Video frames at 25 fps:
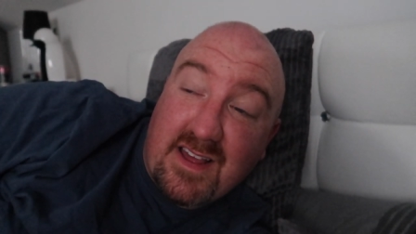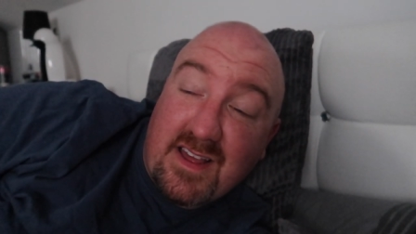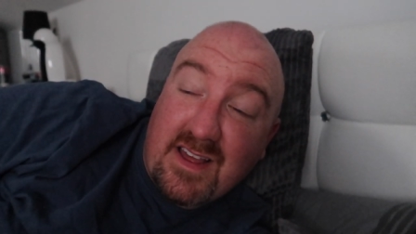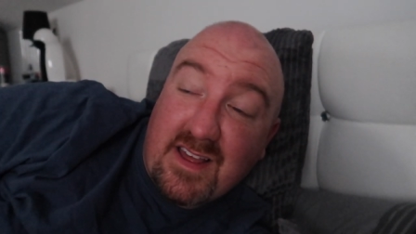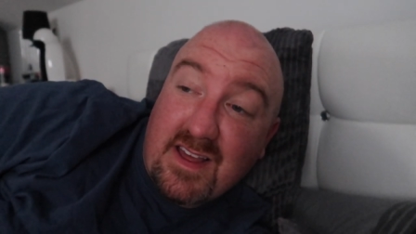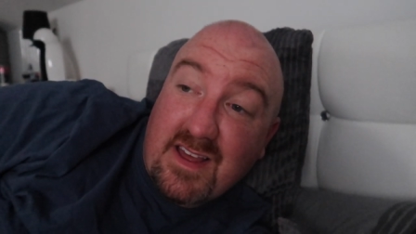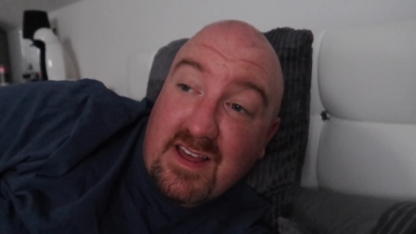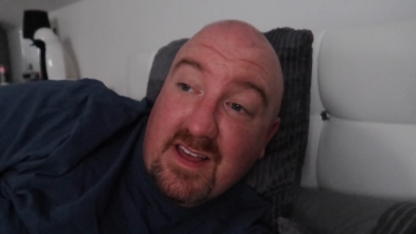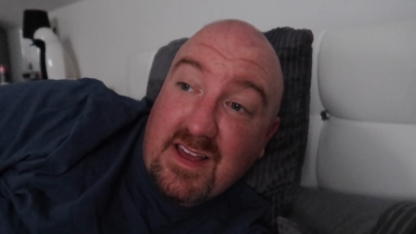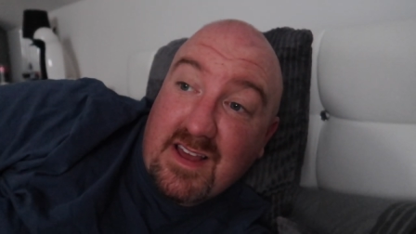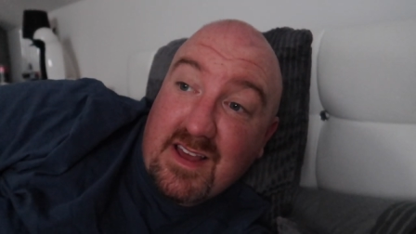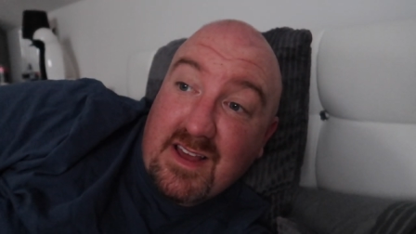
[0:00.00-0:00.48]
Uh,
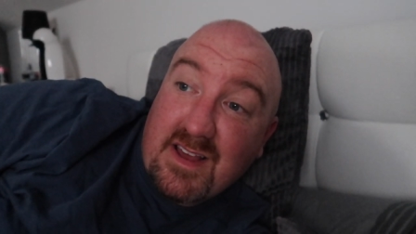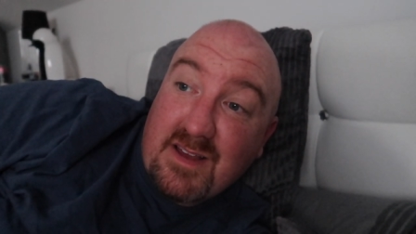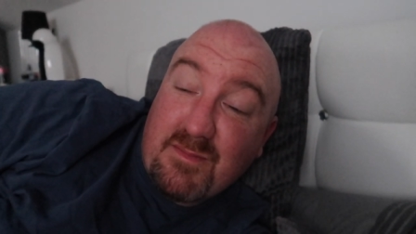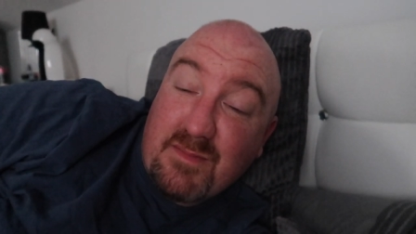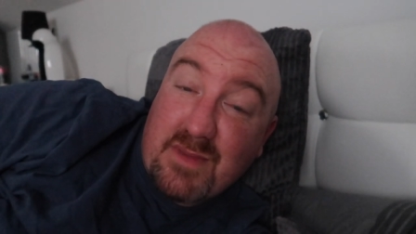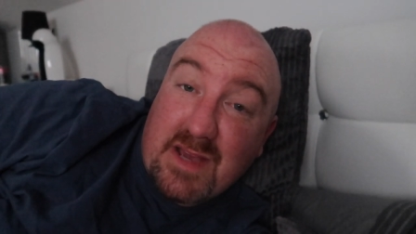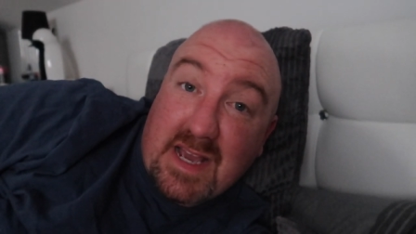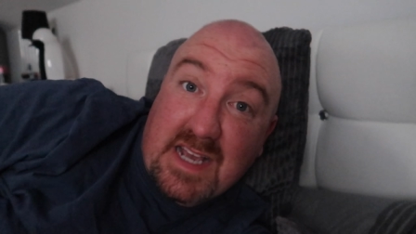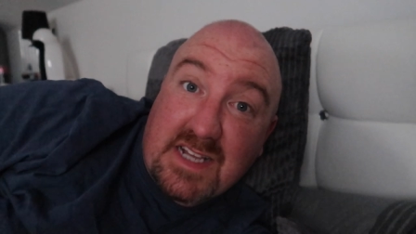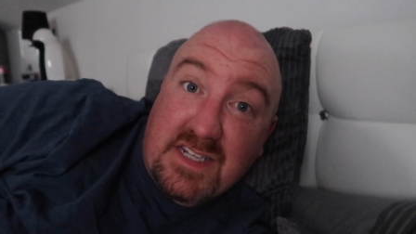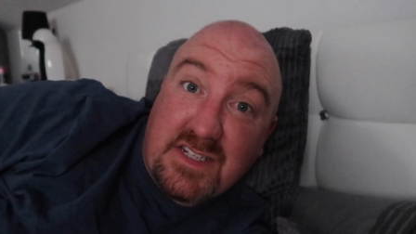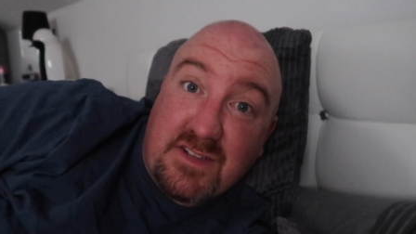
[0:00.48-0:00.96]

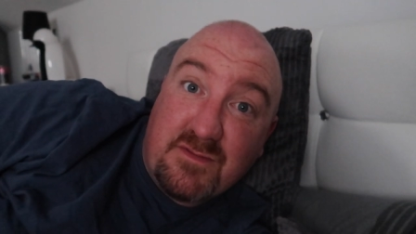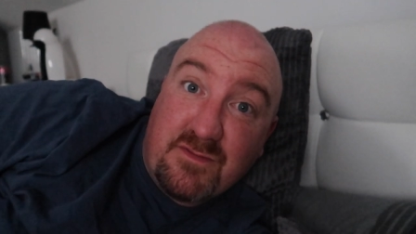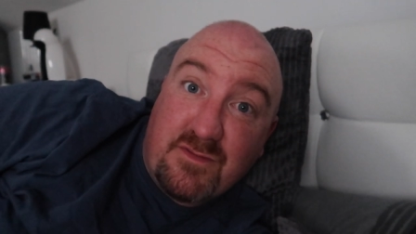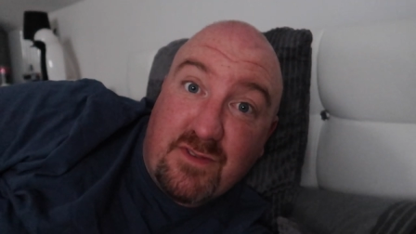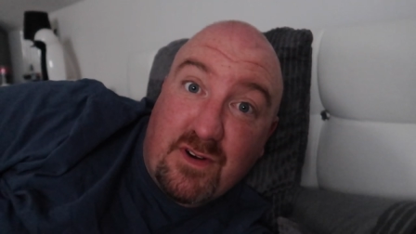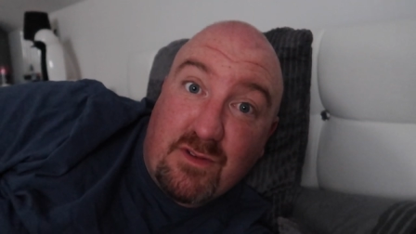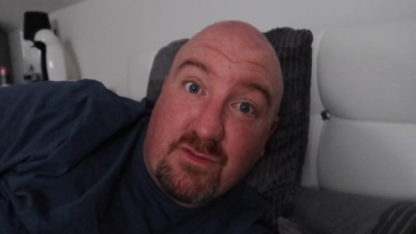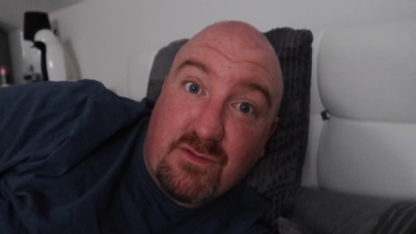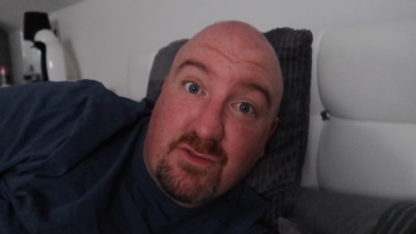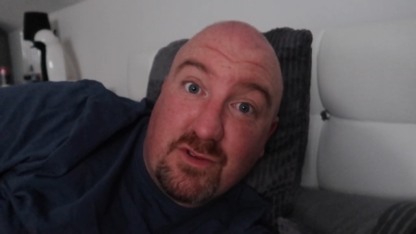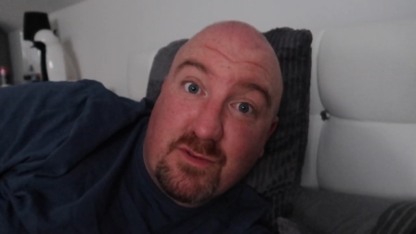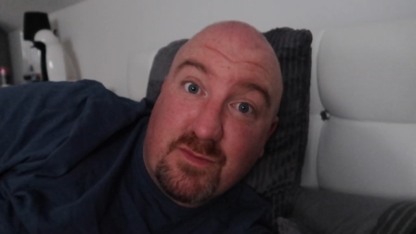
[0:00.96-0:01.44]
the agent
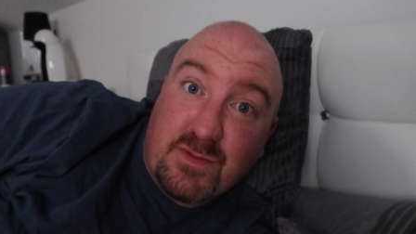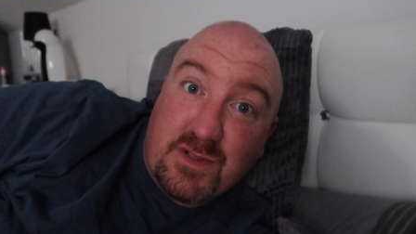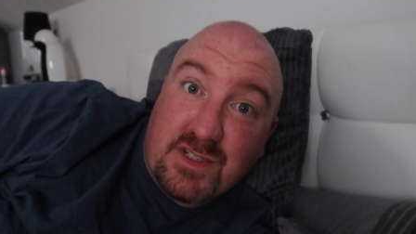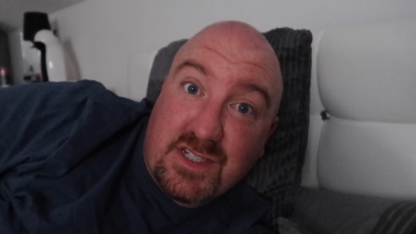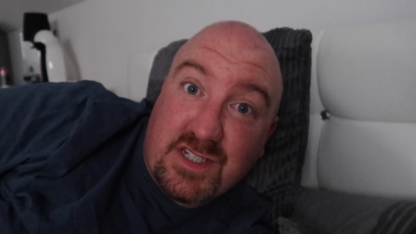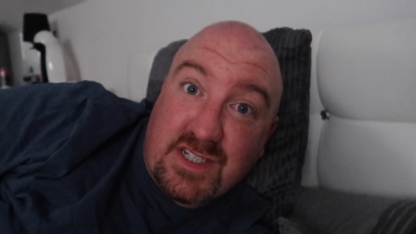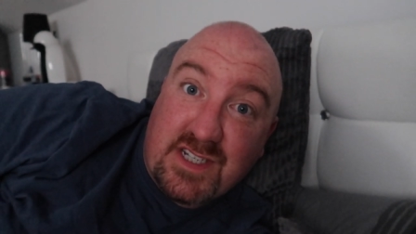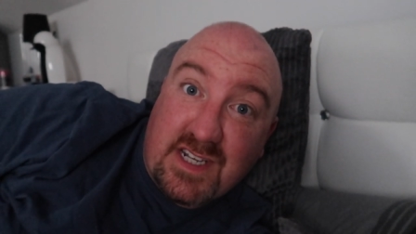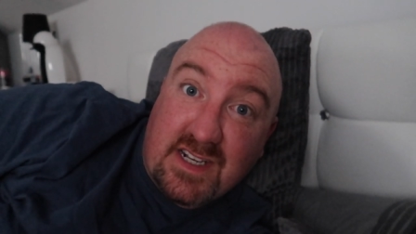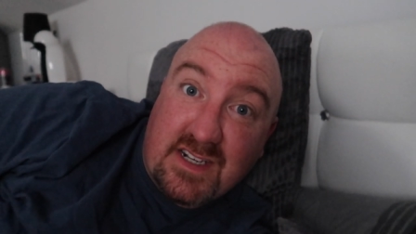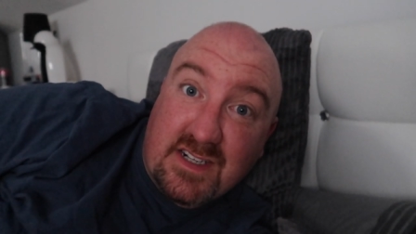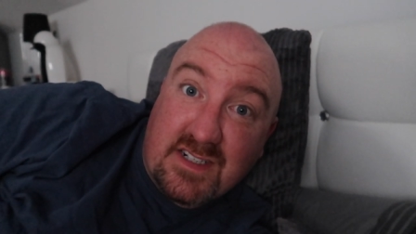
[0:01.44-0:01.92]
phoned up at
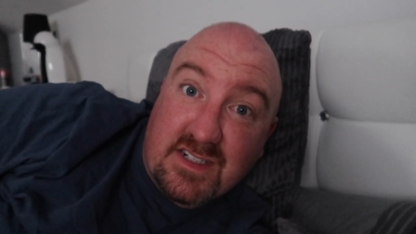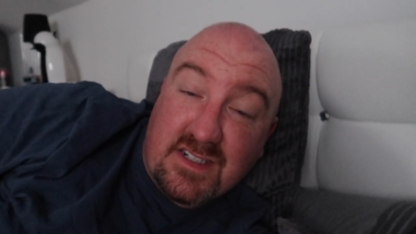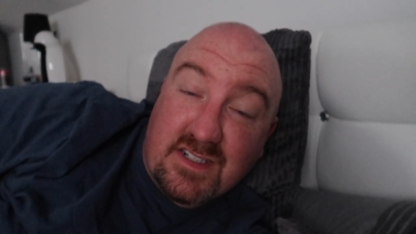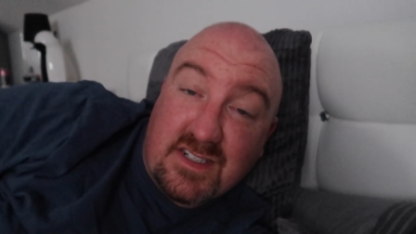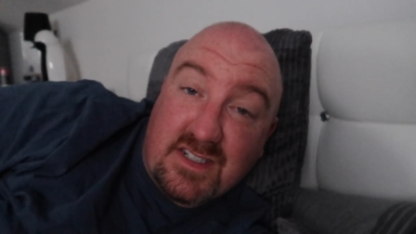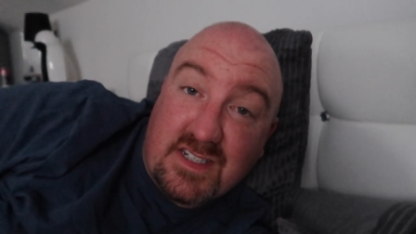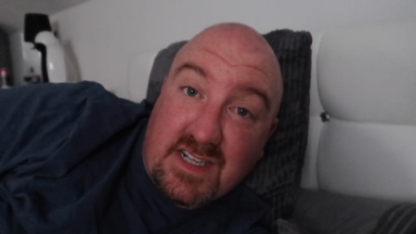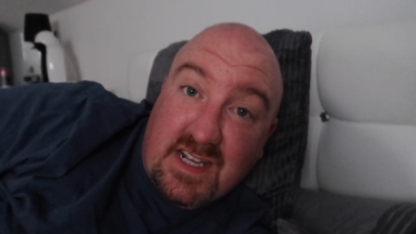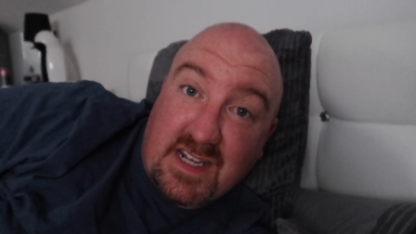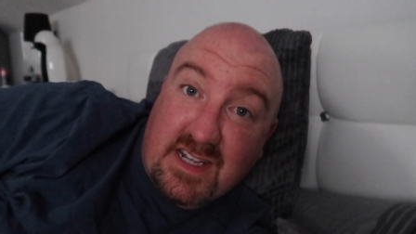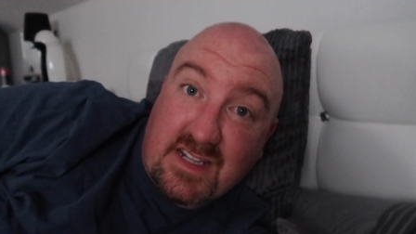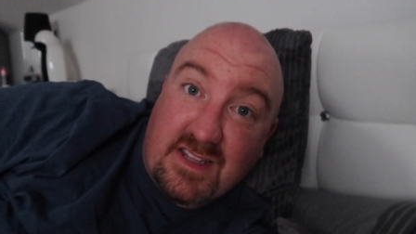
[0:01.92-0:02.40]
six and
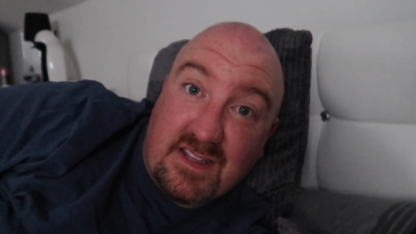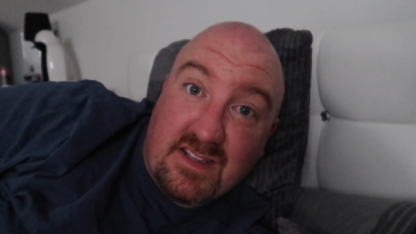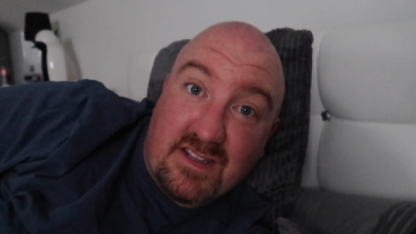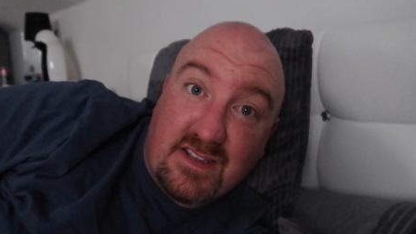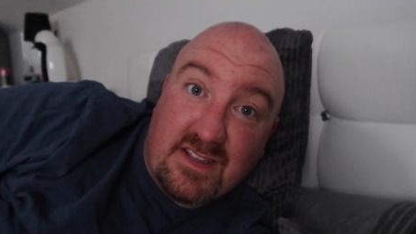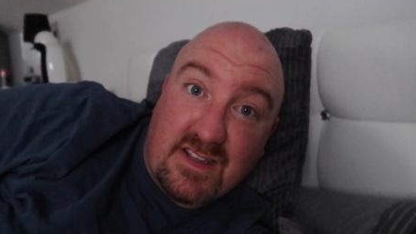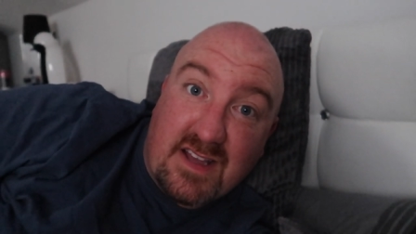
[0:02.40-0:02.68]
said